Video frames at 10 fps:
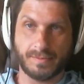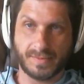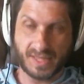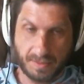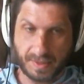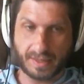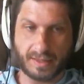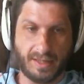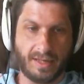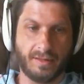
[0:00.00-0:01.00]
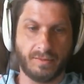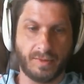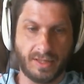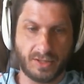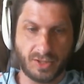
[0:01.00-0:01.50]
Typically,
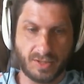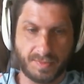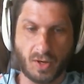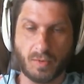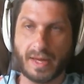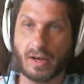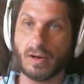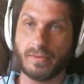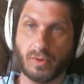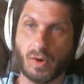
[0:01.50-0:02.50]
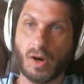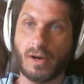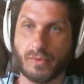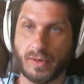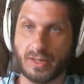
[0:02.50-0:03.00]
relationships go better if you're
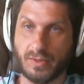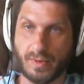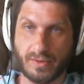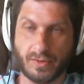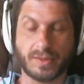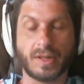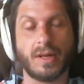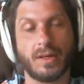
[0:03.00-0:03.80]
offering to others.